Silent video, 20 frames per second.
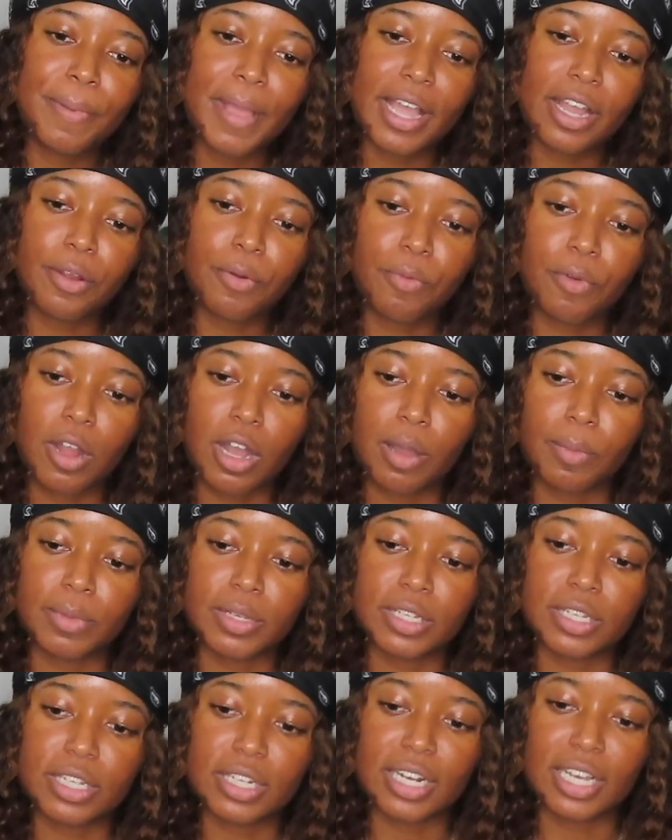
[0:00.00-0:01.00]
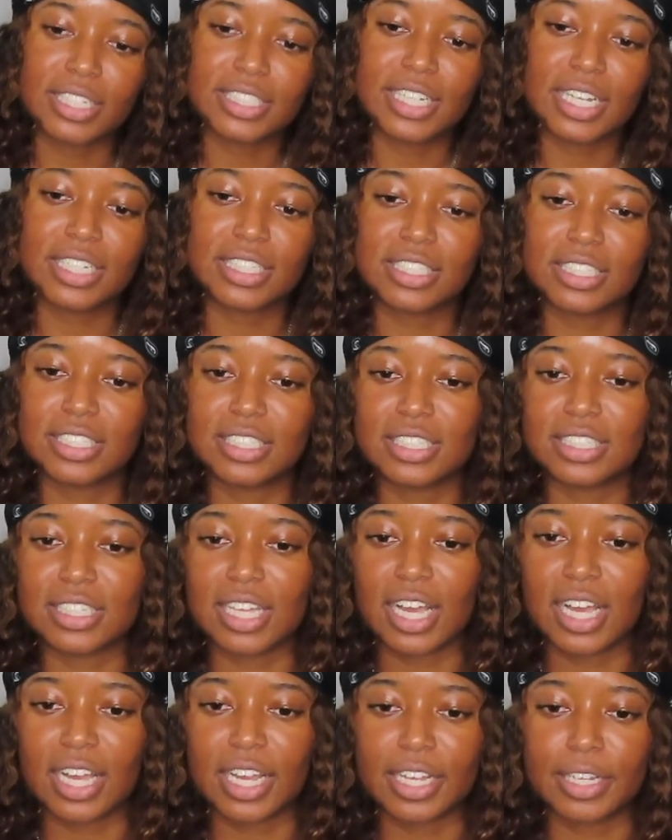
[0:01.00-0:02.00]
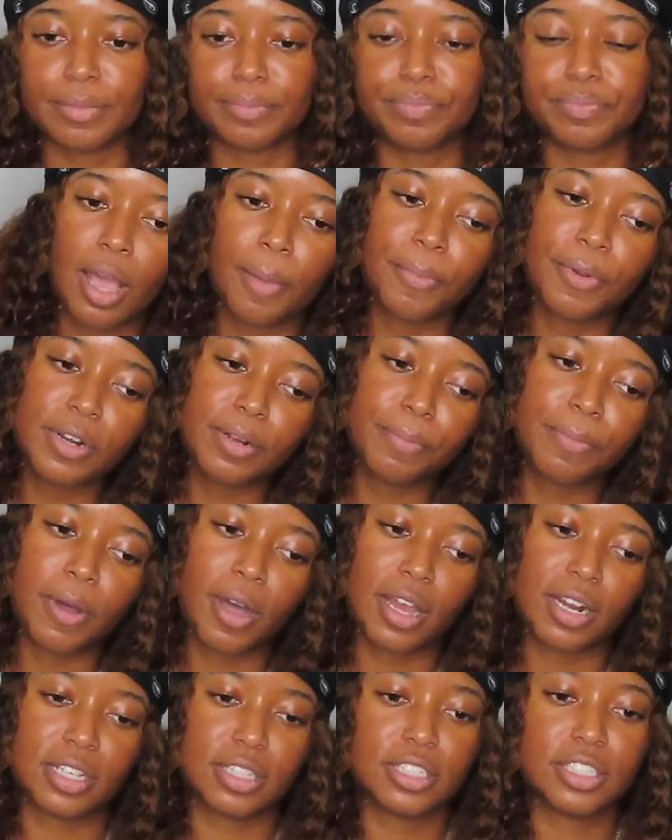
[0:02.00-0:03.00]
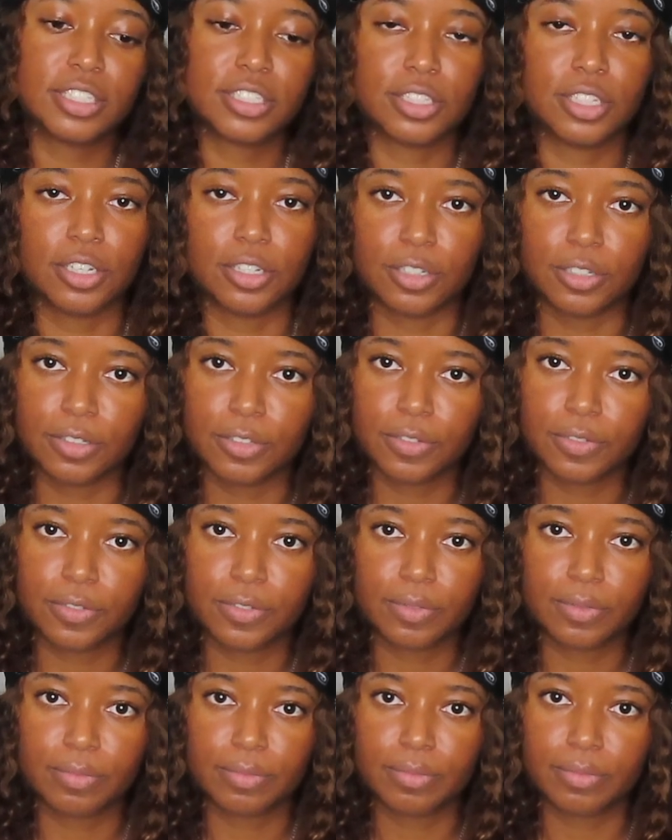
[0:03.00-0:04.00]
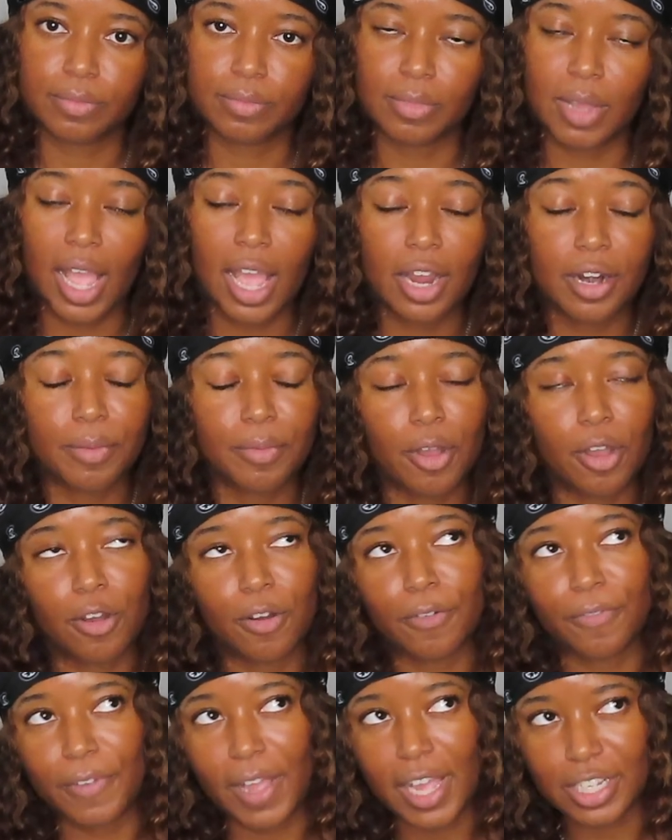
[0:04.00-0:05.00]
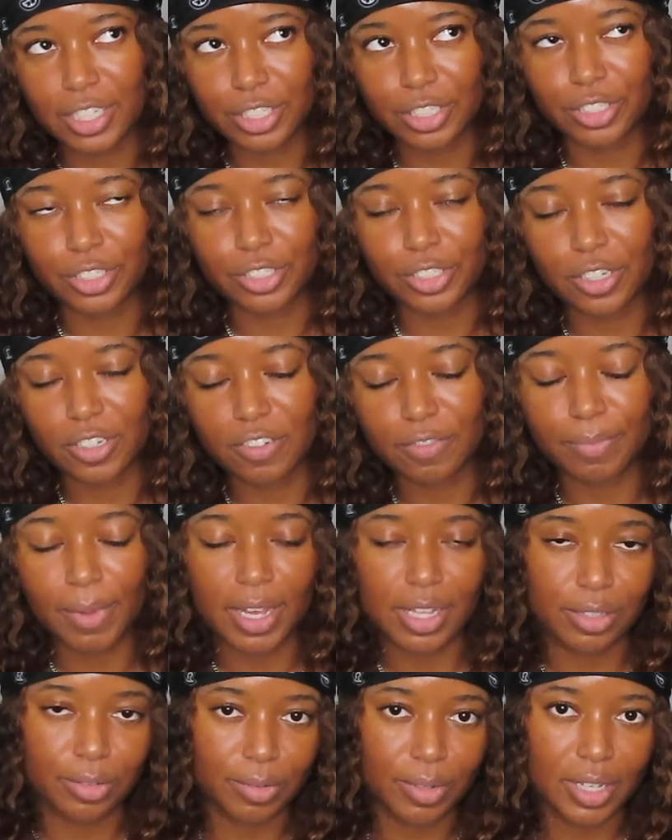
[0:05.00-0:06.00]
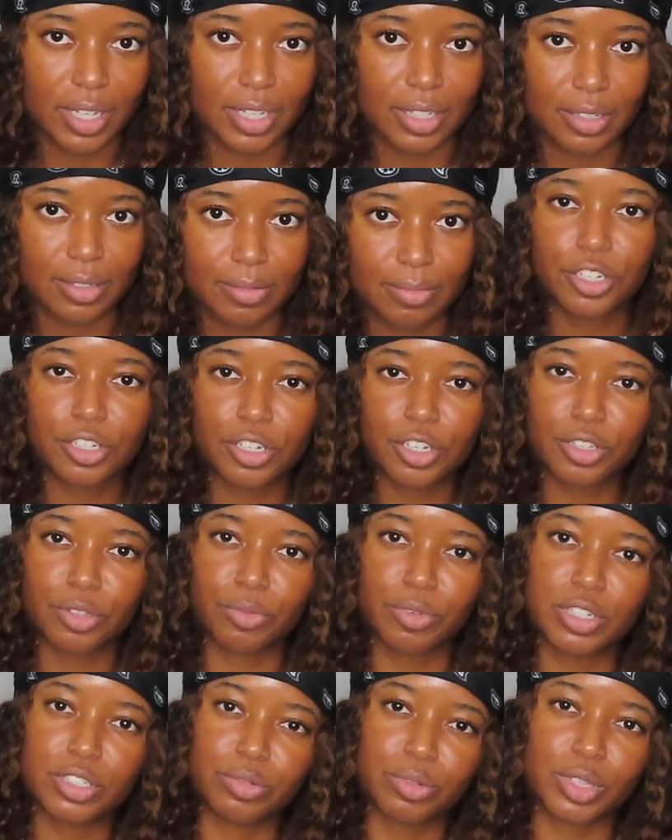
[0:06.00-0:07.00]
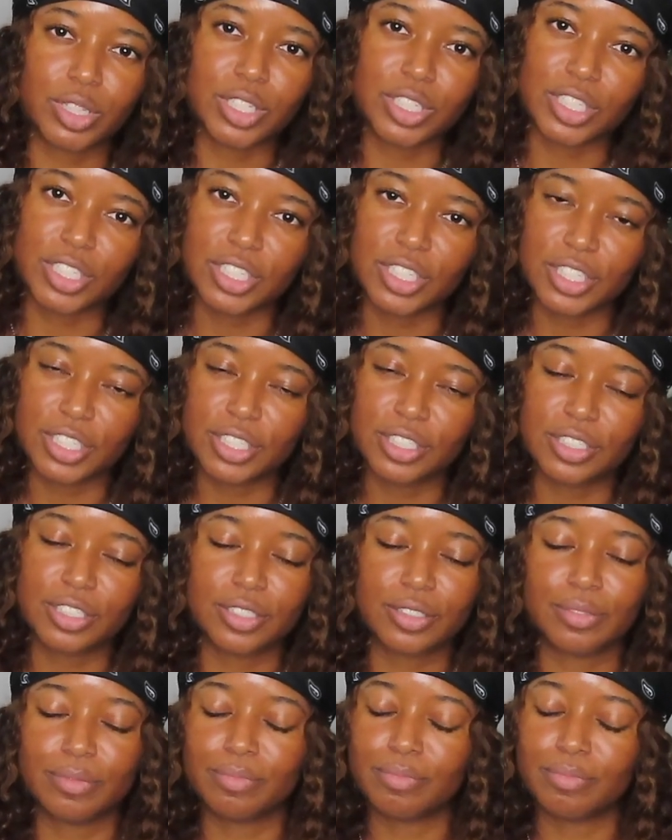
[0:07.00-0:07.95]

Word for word: a pack of ramen and I set it to the side. I put a pot on the stove. I had an old-fashioned stove, by the way. You know, the ones with the hoods.